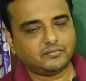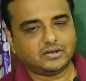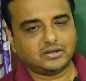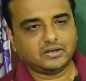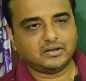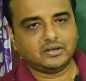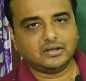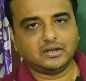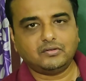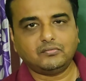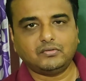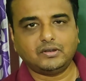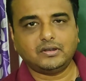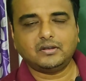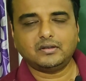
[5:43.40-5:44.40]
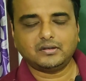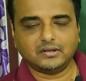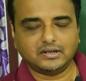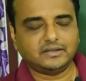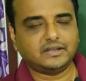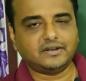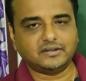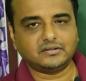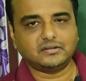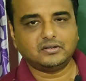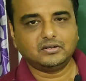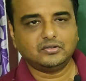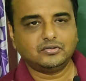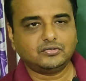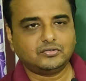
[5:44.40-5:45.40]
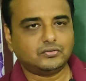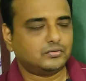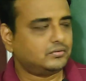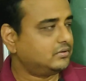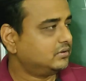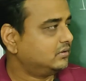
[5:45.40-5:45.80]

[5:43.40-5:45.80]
in England were literate. So